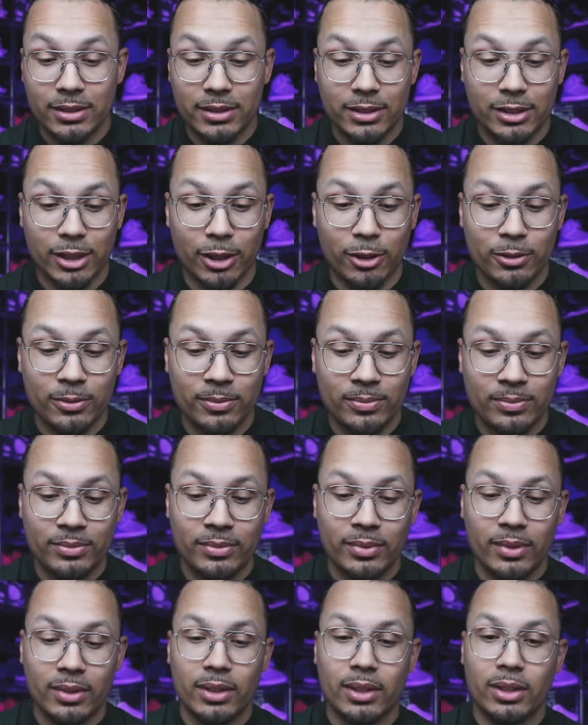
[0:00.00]
So
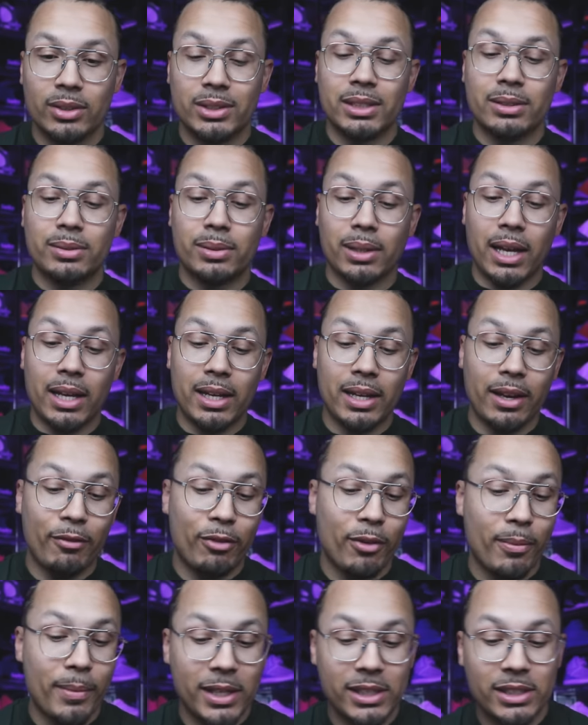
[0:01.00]
there's a slight
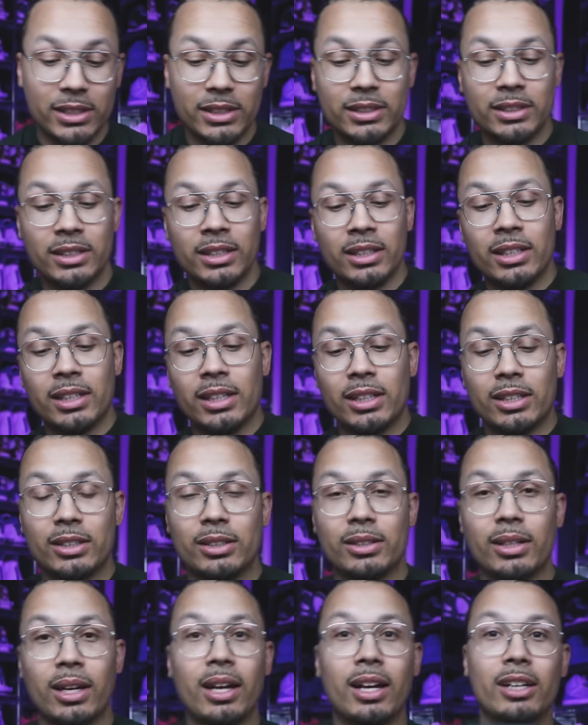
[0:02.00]
information
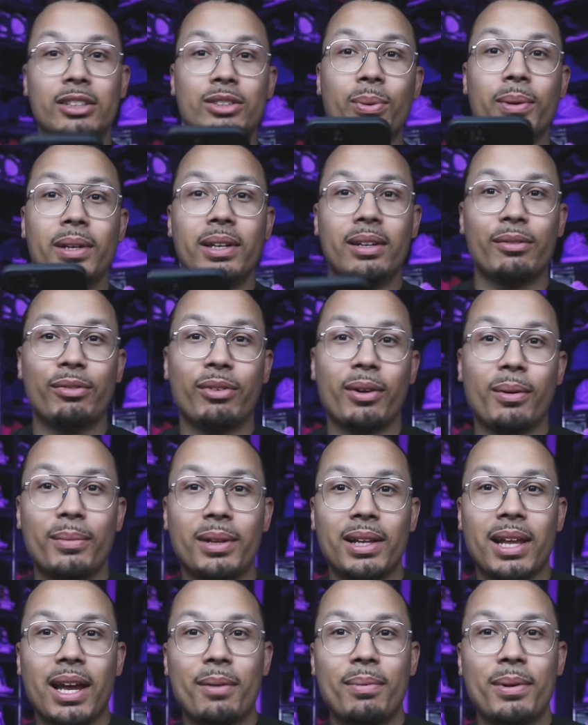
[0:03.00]
uh, tweak from
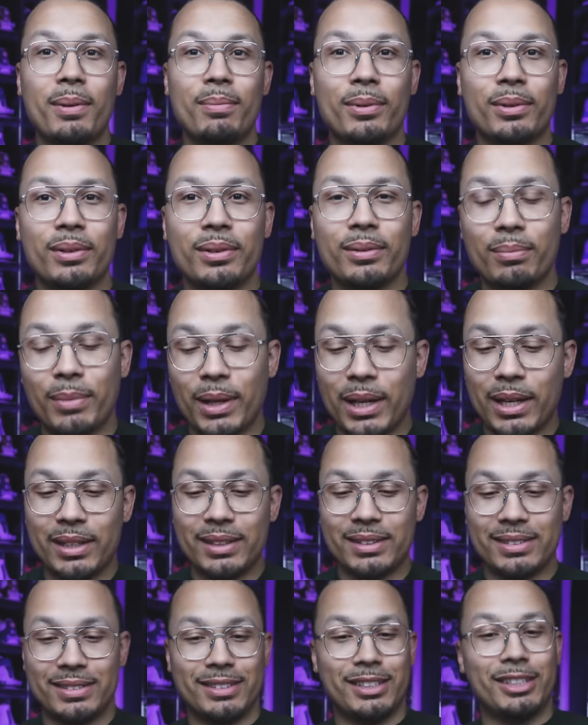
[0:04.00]
a lot of people,
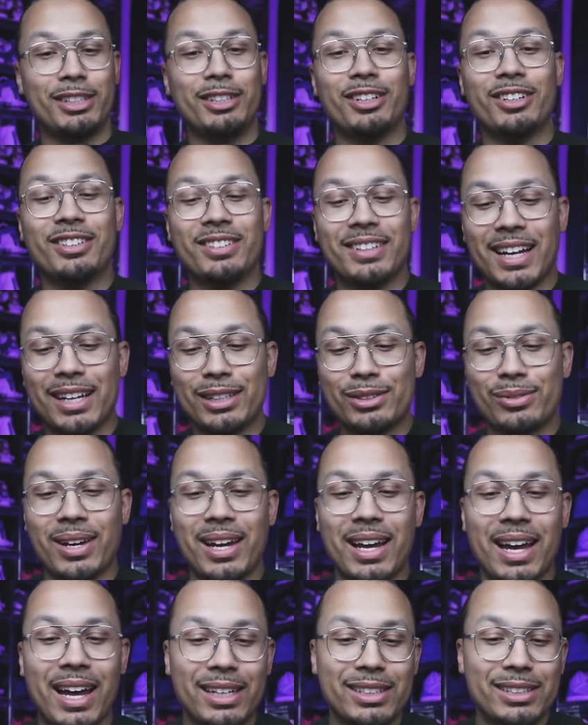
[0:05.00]
but you know, that's
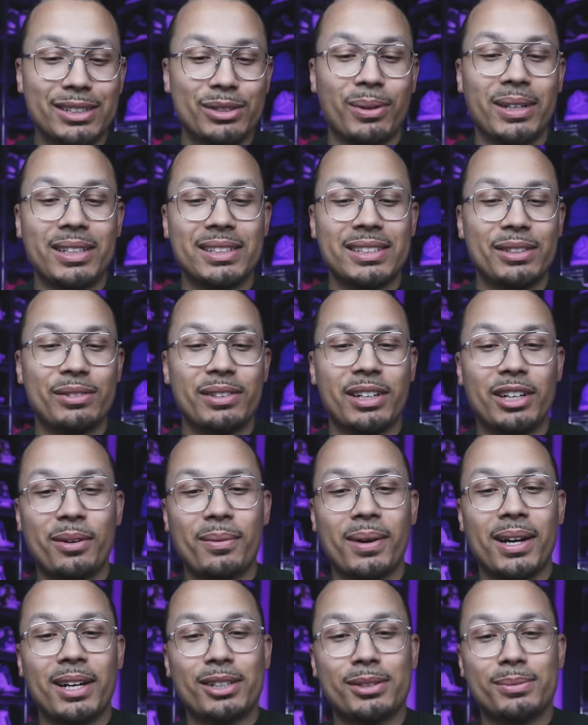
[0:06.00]
why I just wait and see what
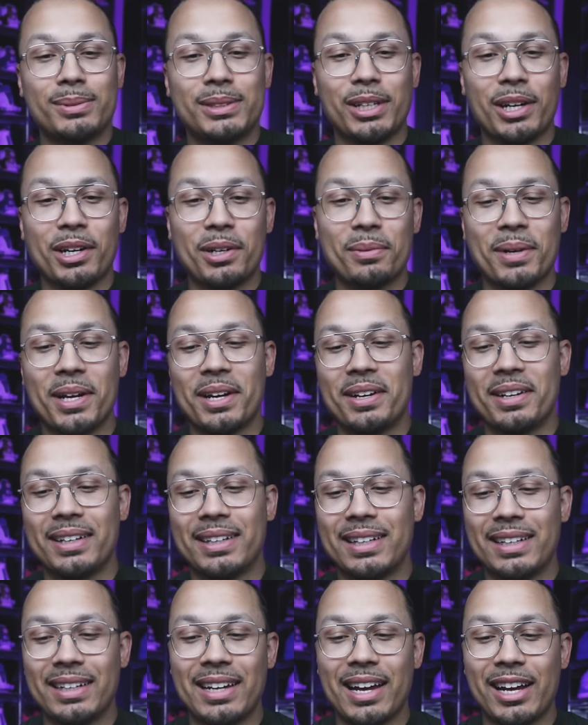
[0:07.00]
everybody else be talking about.
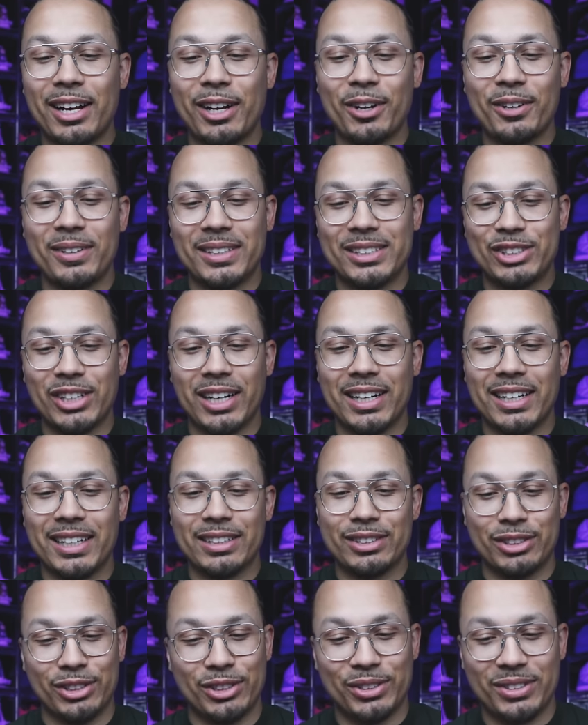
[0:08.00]
And then I go and try to
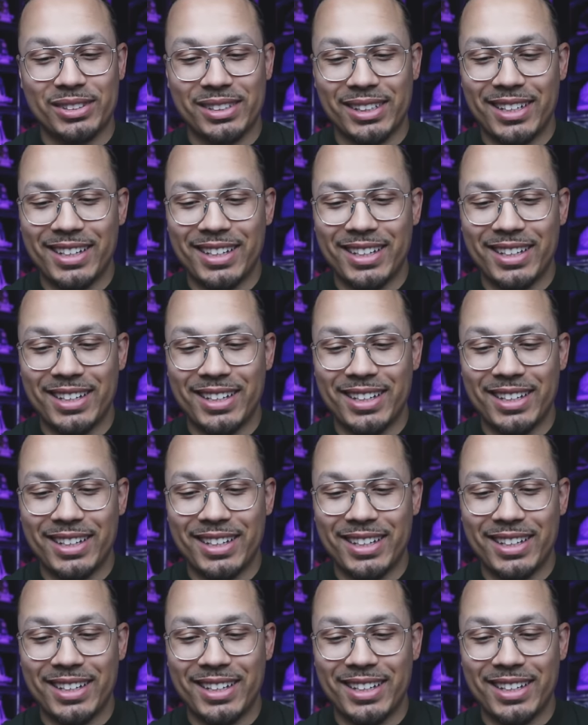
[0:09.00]
get the shoes.